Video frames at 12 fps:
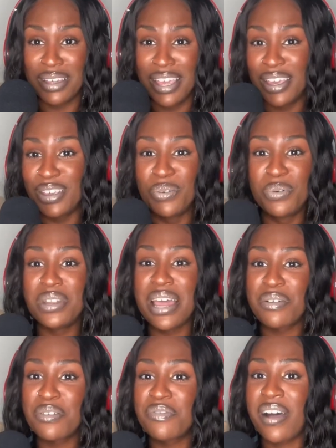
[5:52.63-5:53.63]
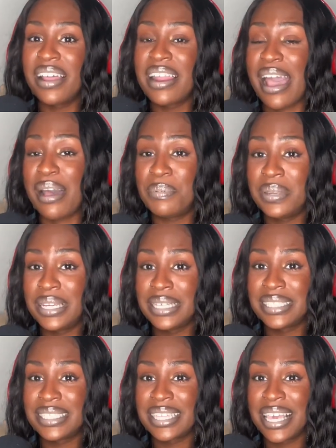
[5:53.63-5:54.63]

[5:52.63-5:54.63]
You will never find happiness